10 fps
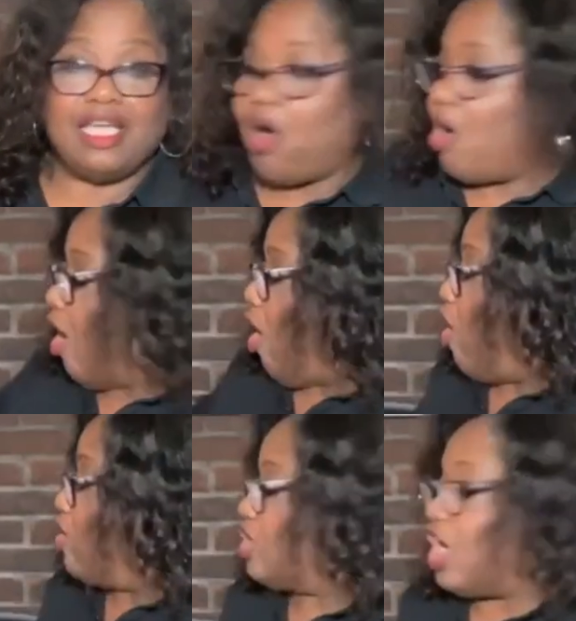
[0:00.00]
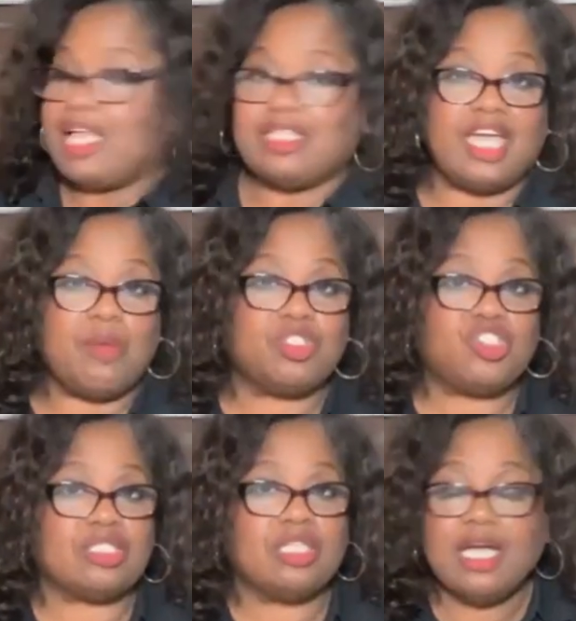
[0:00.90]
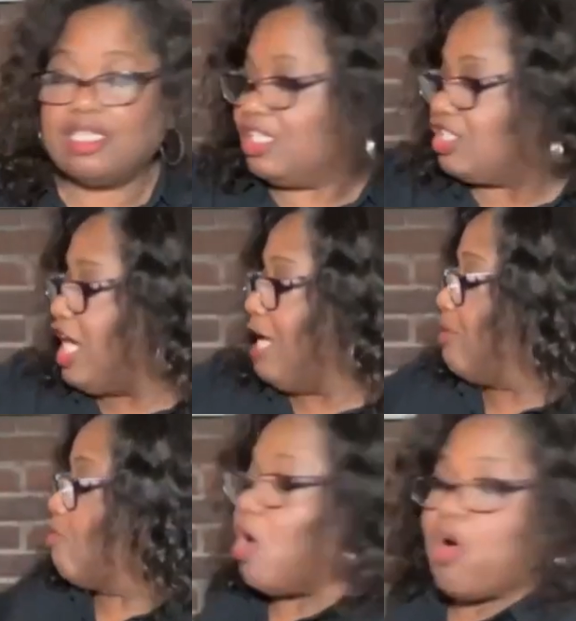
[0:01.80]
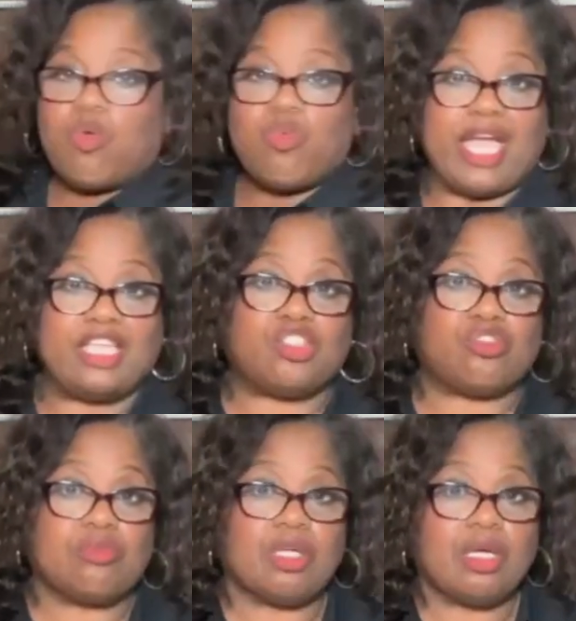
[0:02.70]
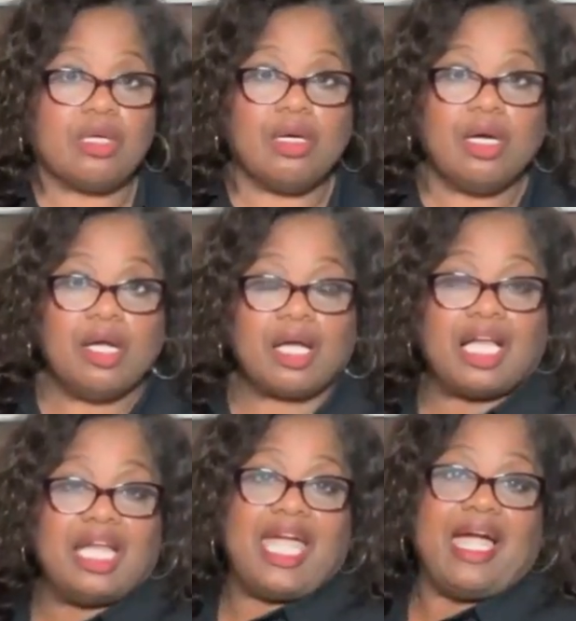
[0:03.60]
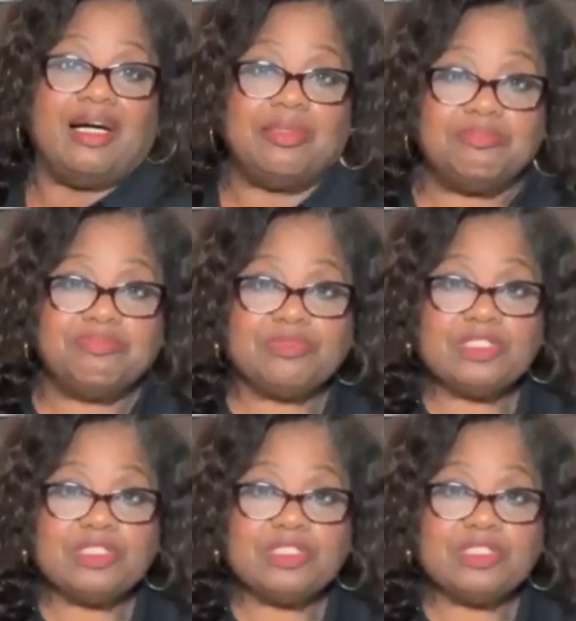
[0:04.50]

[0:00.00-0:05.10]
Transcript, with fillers: See, all, all John did was just, just keep the roadways clear.